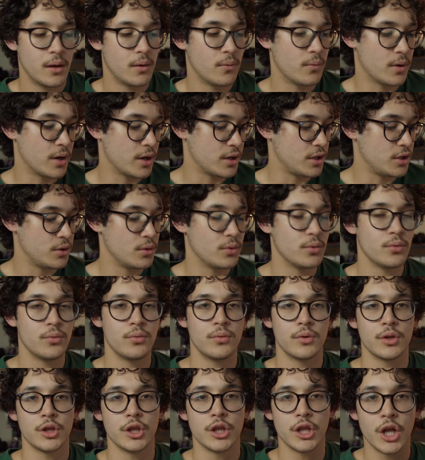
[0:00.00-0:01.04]
where
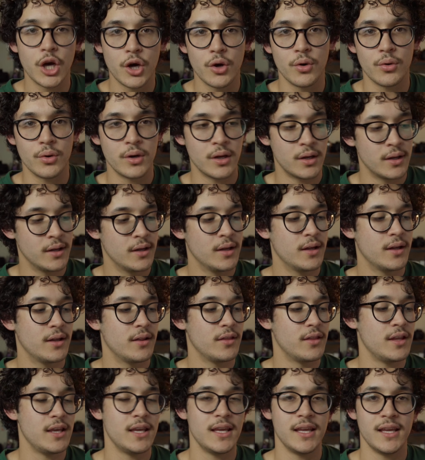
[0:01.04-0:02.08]
you
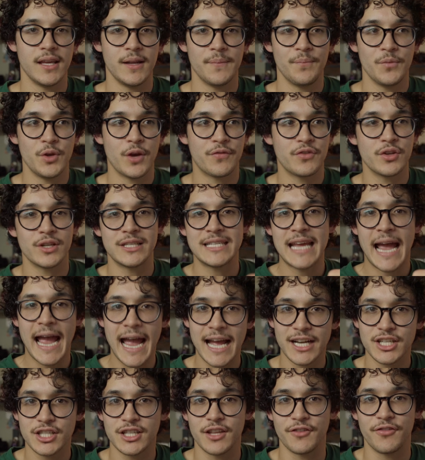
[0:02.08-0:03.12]
have to
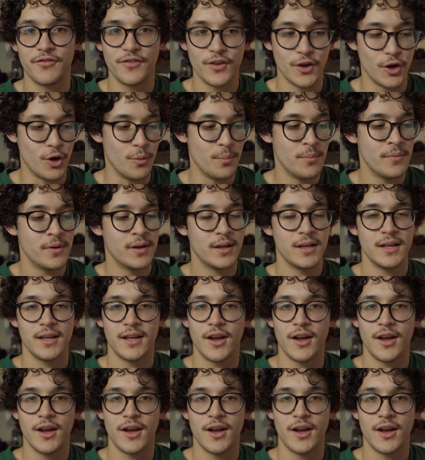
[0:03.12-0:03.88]
attach the film